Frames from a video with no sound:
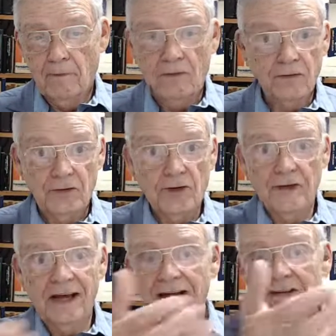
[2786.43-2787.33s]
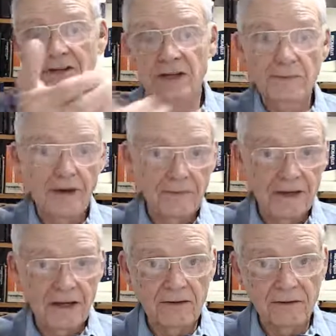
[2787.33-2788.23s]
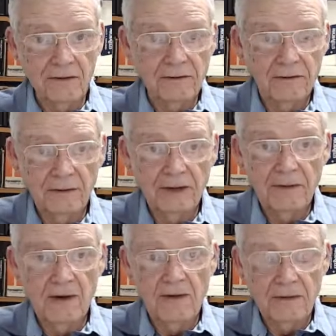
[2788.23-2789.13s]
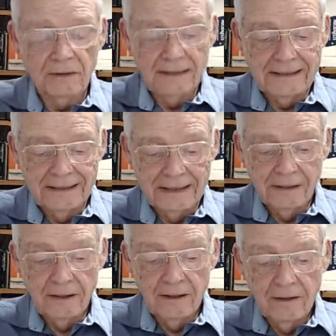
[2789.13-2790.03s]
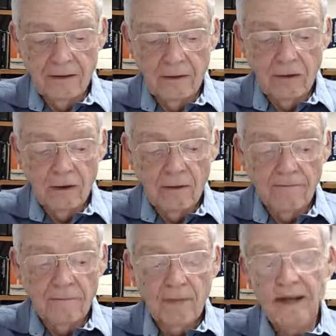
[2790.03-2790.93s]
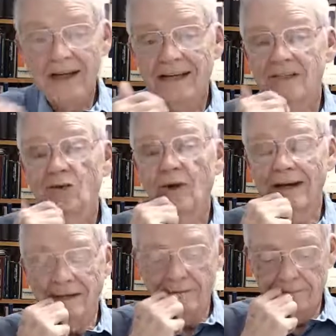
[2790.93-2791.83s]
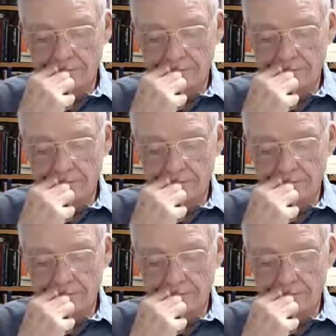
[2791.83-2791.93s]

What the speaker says: Certainly they hadn't seen him come down to any boat. But they asked when,